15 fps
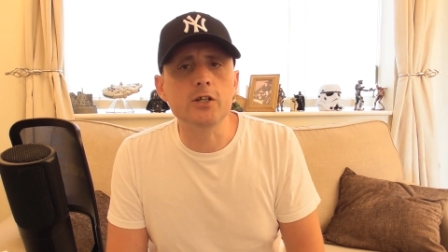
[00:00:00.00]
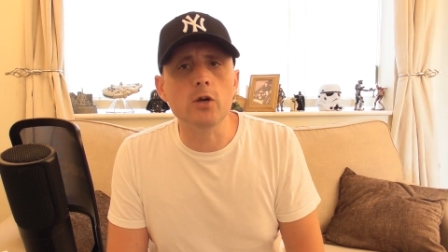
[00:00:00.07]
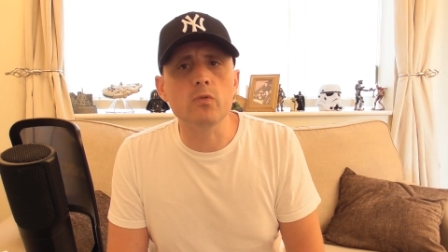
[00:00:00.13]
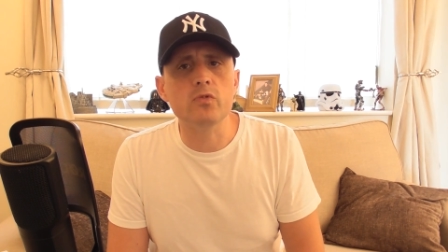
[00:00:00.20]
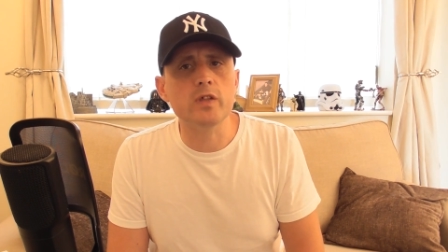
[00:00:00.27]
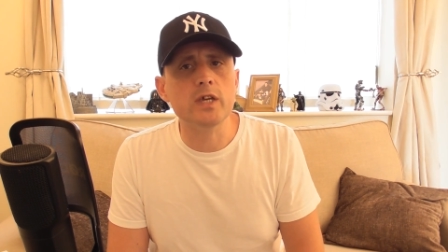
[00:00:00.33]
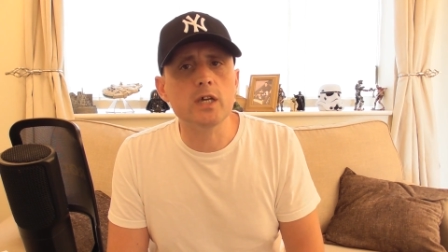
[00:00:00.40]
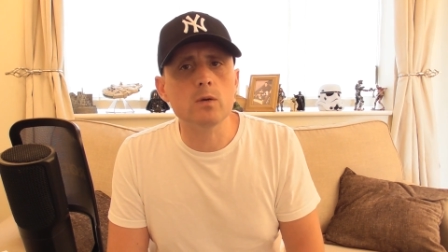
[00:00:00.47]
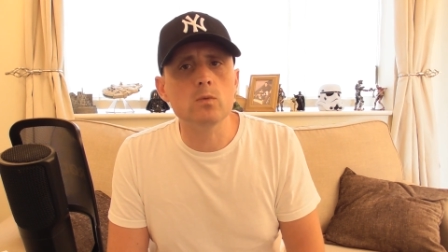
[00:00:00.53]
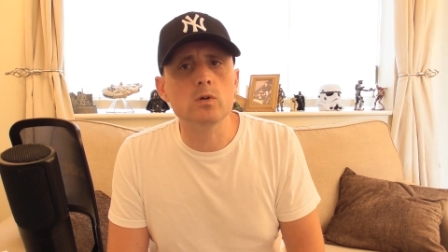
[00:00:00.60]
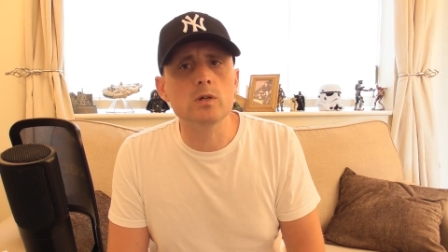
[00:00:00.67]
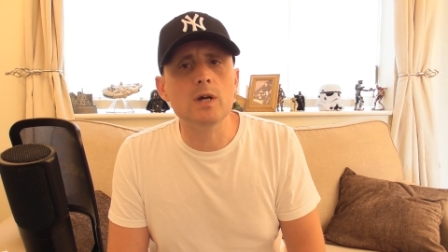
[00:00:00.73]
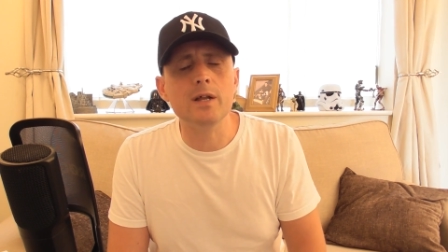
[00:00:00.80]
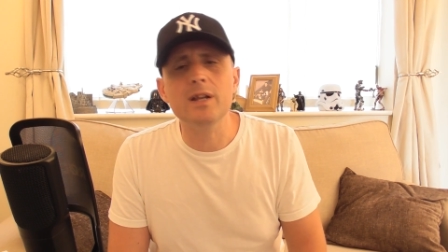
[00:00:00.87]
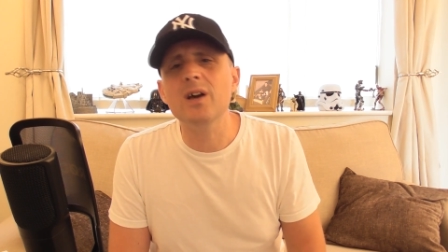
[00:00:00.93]
I don't think it
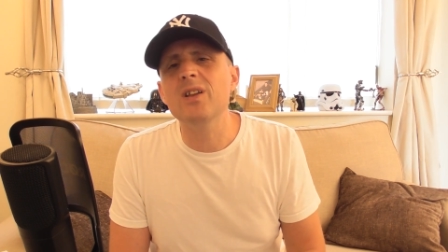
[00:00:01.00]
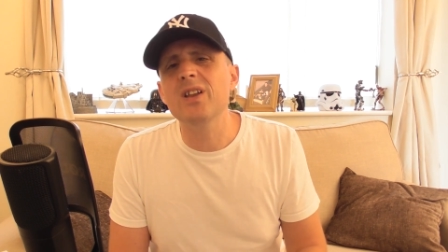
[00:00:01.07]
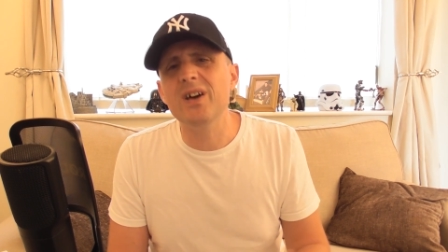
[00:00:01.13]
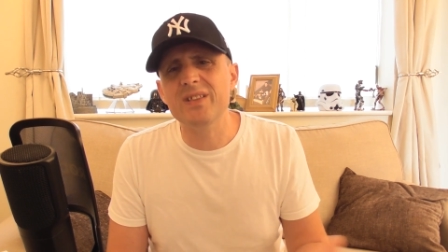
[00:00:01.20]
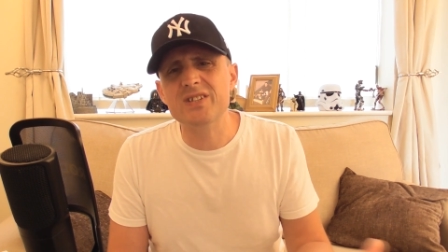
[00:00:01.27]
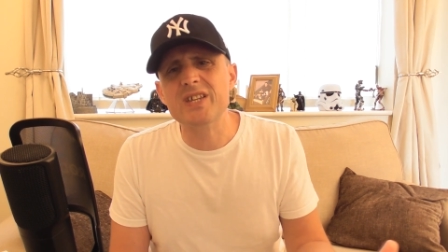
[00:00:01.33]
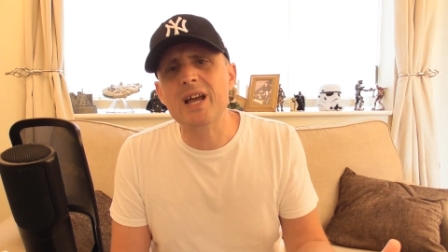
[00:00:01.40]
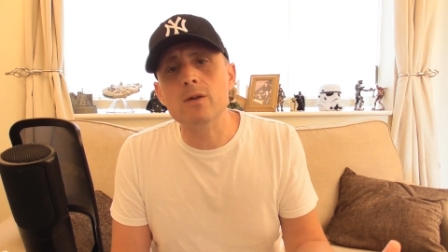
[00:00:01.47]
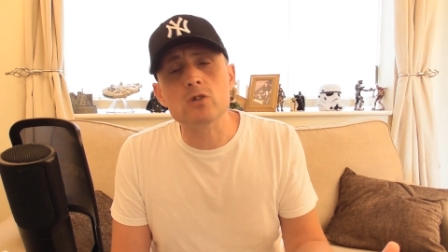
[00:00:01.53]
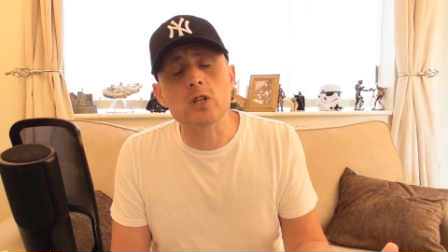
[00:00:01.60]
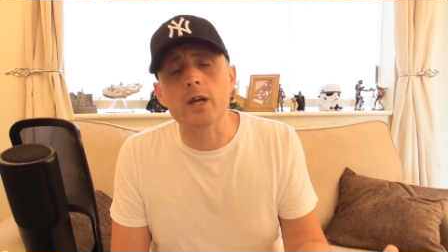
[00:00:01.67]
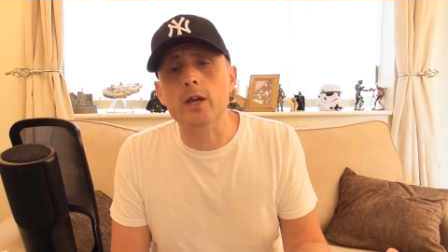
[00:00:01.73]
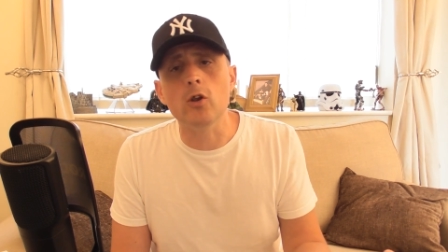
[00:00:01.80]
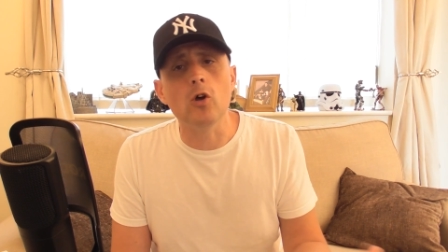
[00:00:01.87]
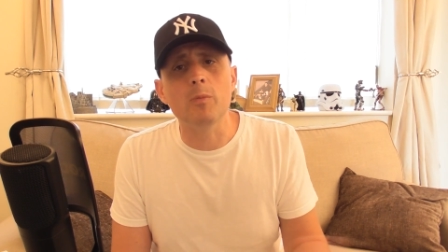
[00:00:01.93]
was, and that
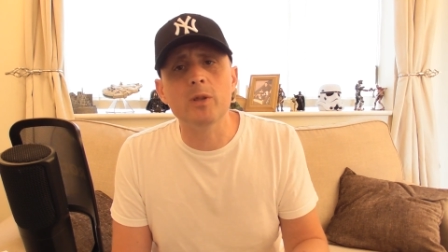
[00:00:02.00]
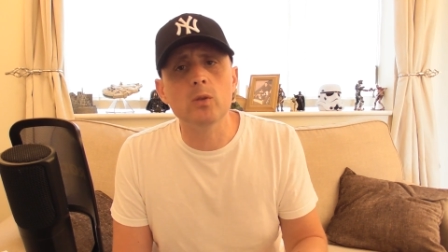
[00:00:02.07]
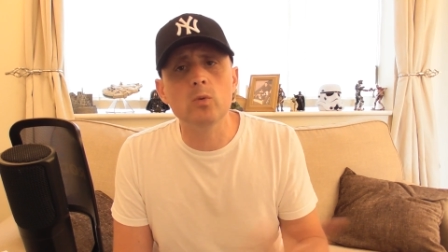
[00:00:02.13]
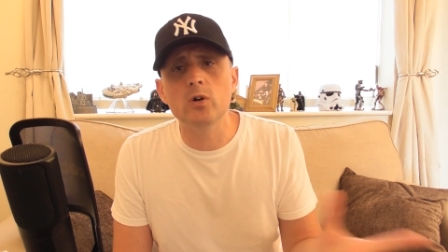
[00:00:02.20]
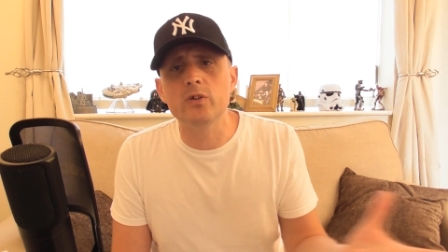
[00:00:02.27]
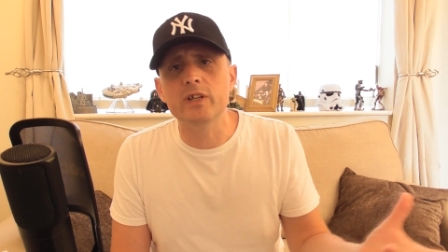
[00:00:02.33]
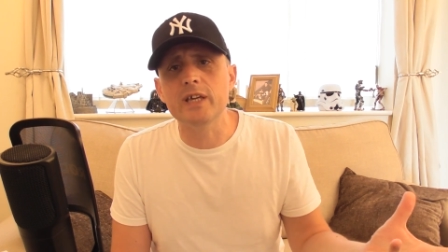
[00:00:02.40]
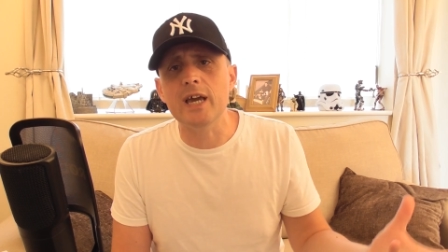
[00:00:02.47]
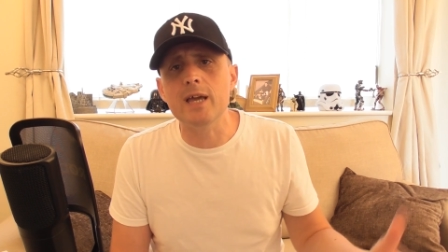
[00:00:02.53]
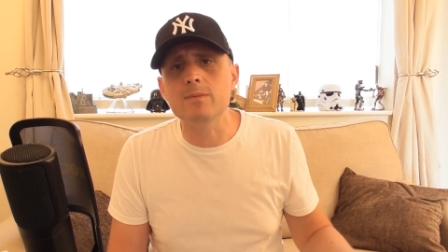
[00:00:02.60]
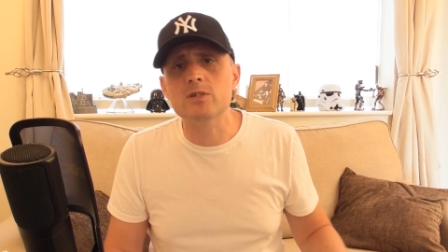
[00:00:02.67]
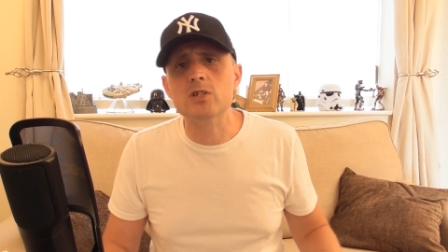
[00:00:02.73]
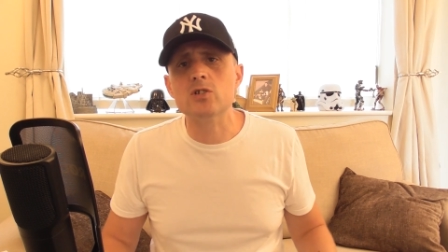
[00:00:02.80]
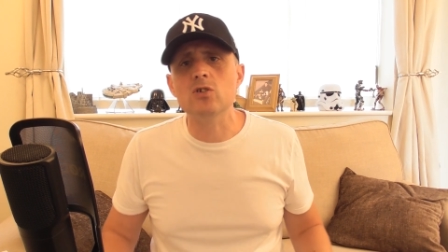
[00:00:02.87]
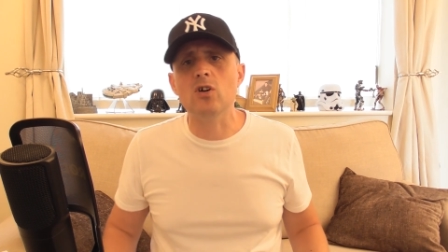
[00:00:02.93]
sounds like a lot, but in the world of
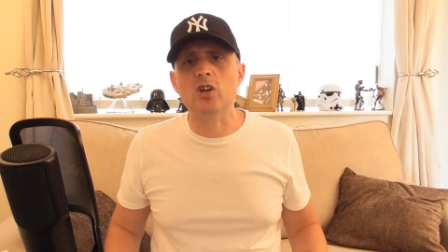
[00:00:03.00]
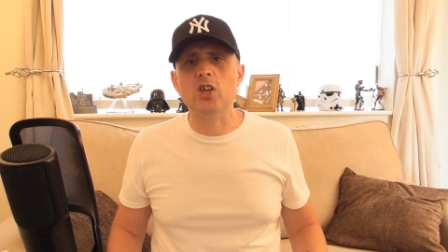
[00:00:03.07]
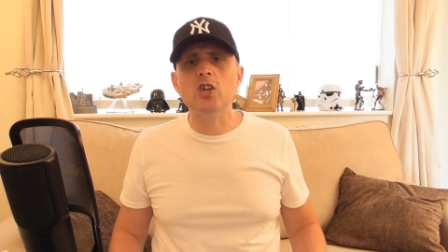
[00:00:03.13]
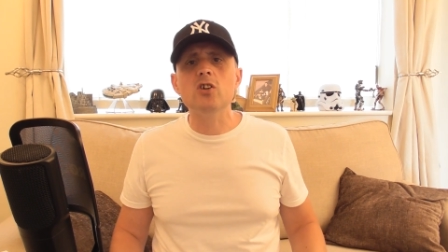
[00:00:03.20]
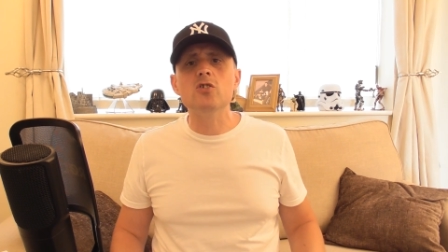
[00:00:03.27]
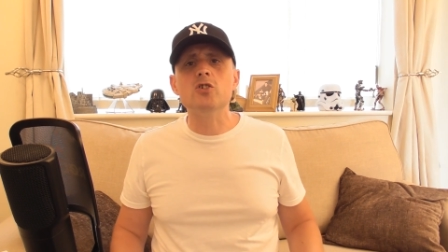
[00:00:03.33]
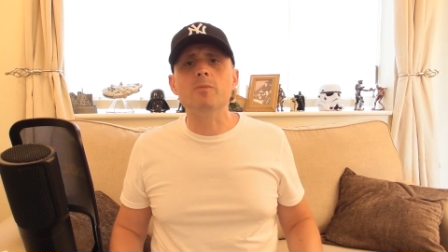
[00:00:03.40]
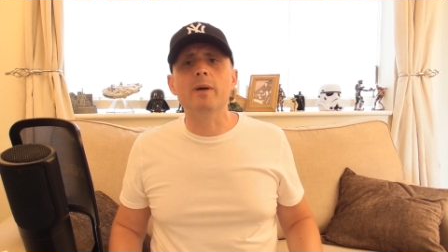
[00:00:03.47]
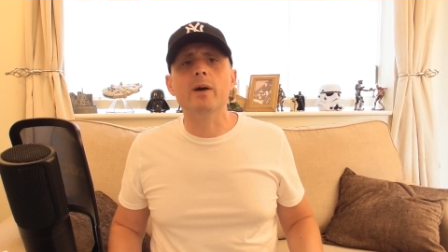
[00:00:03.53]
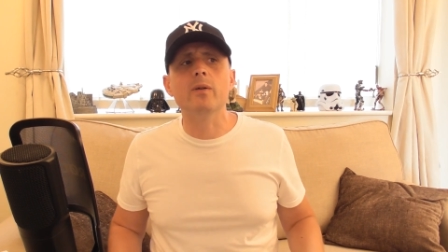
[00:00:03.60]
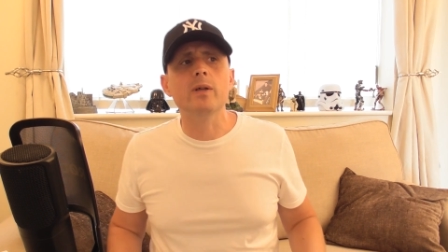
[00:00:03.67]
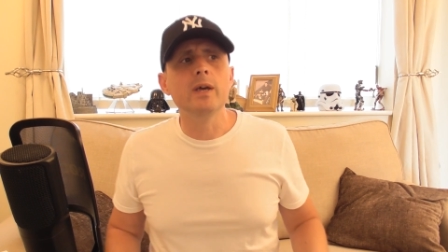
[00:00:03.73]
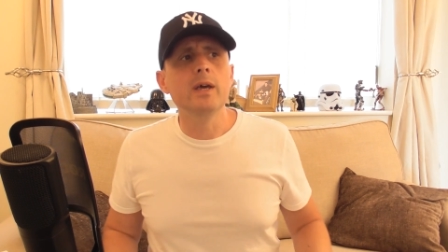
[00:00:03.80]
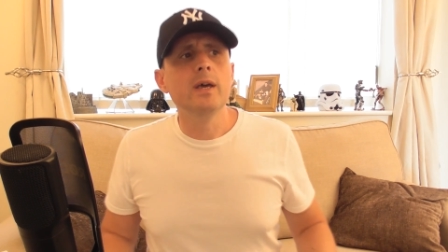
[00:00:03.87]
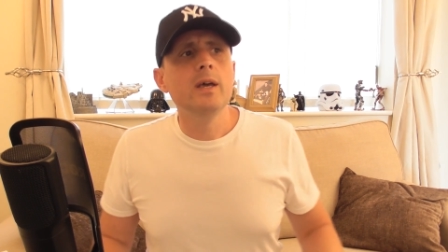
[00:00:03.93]
games, it's not a huge
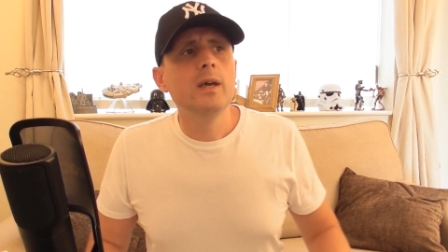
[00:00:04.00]
amount.